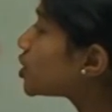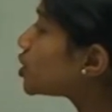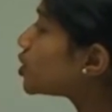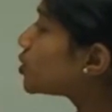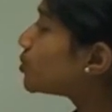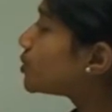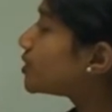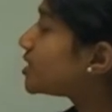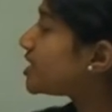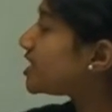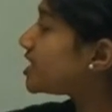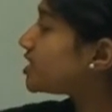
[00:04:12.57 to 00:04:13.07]

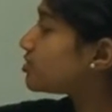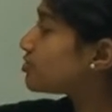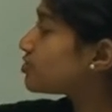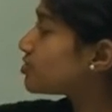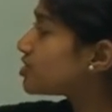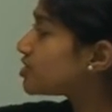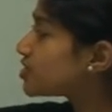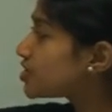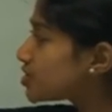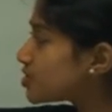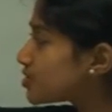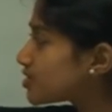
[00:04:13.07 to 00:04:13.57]
you would
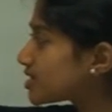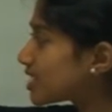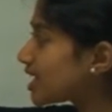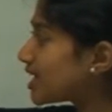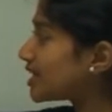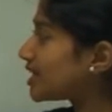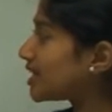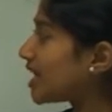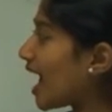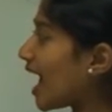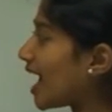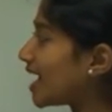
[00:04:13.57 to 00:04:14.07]
introduce
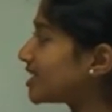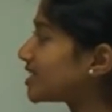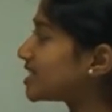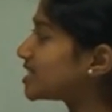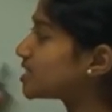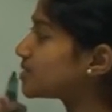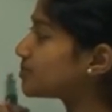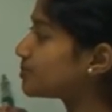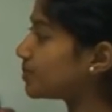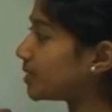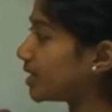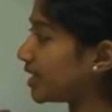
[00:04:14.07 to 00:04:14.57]
a
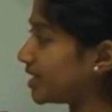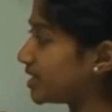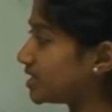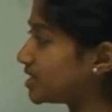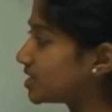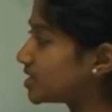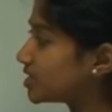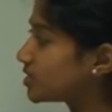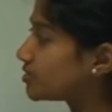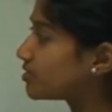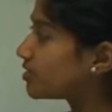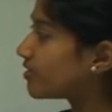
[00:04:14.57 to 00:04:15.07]
lighted
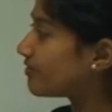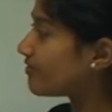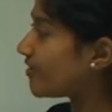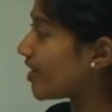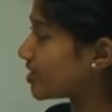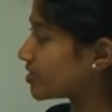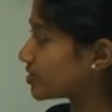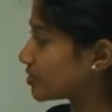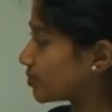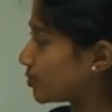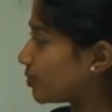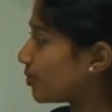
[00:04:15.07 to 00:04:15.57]
splint to the
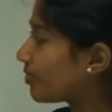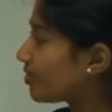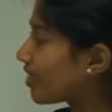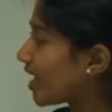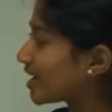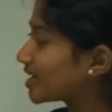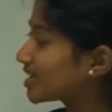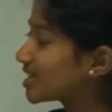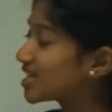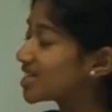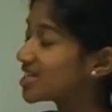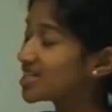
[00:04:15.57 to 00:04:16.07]
vessel
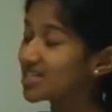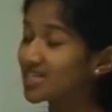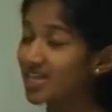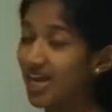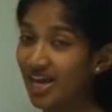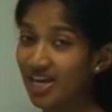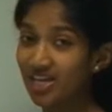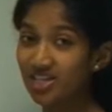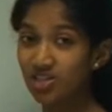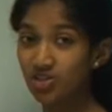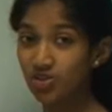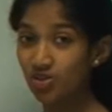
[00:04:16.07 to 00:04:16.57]
that
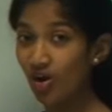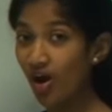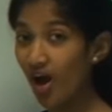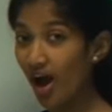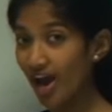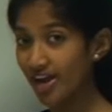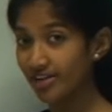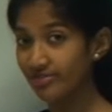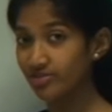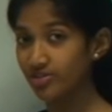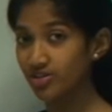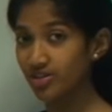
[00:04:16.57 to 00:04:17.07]
contains your
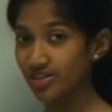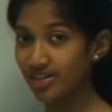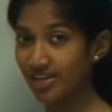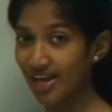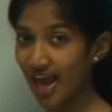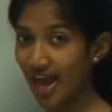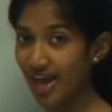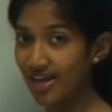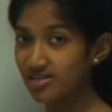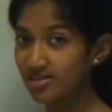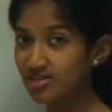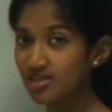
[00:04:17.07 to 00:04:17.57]
hydrogen
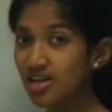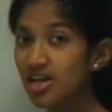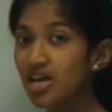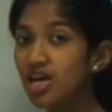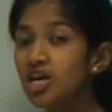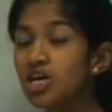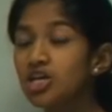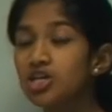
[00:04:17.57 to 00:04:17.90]
gas.